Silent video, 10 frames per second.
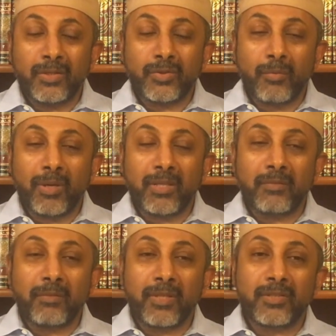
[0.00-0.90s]
So, my dear
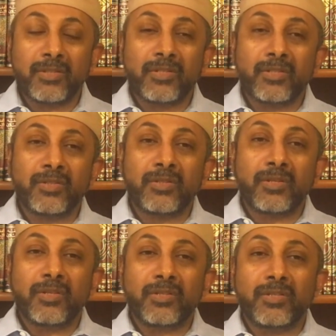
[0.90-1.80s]
brothers and
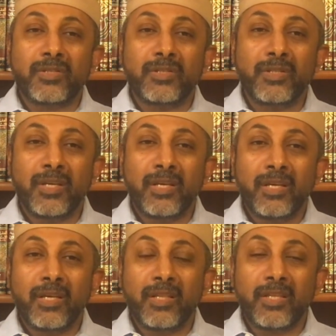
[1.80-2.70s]
sisters,
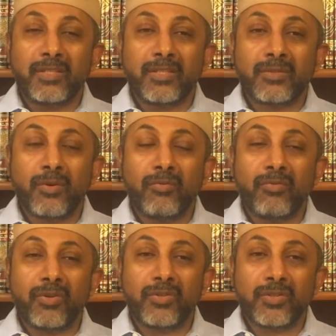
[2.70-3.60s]
this
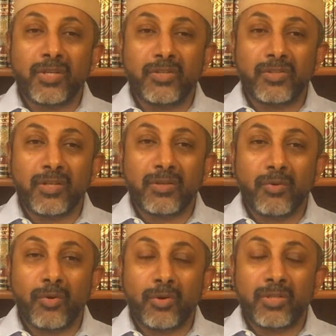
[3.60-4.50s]

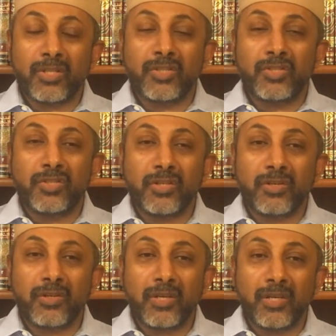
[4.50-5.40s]
conversation or this
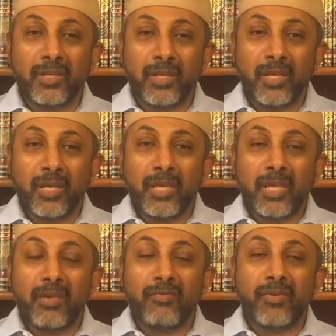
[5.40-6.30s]
journey,
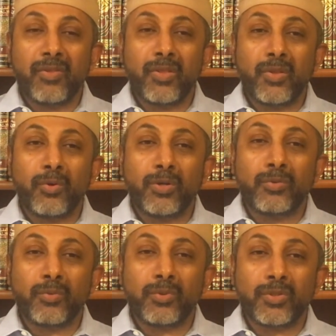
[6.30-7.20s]
even though
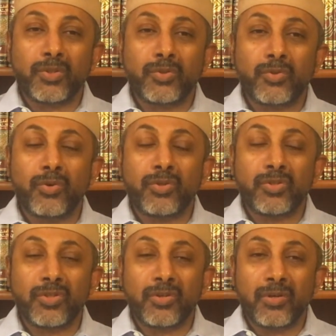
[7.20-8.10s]
it was a
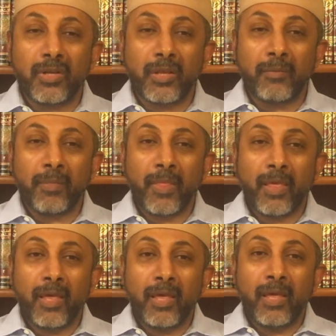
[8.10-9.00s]
short journey
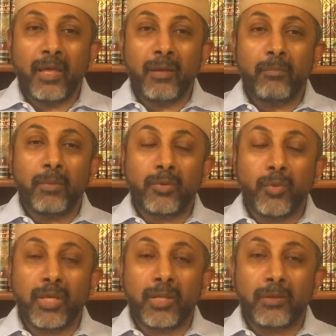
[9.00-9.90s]

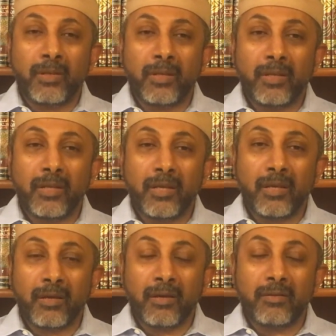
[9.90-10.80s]
between
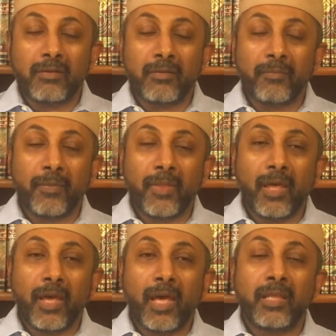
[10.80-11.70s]
Khidr
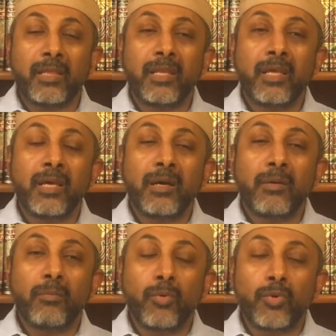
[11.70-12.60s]
and
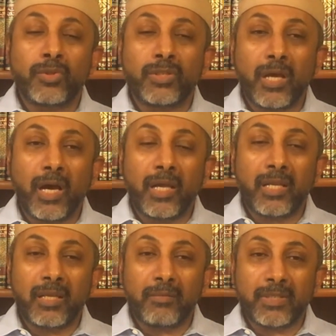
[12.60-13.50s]
Musa
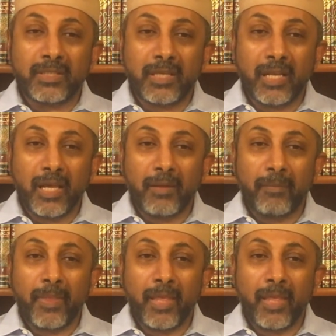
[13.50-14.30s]
alayhim salam,